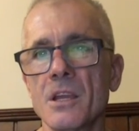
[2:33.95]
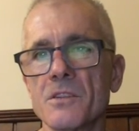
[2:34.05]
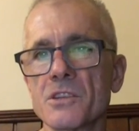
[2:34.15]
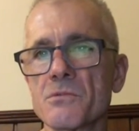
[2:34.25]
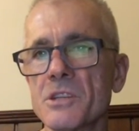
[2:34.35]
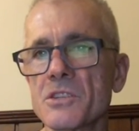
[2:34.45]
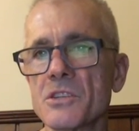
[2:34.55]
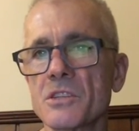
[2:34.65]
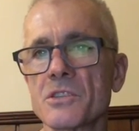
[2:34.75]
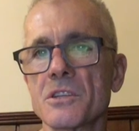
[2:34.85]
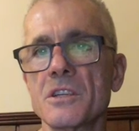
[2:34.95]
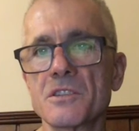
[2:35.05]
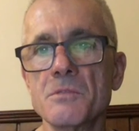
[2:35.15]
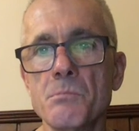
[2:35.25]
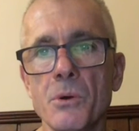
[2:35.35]
This research
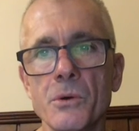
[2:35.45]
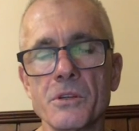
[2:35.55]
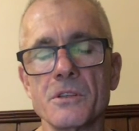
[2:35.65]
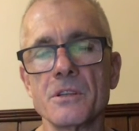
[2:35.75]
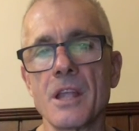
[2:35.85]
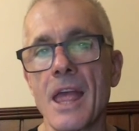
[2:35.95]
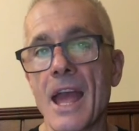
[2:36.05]
is important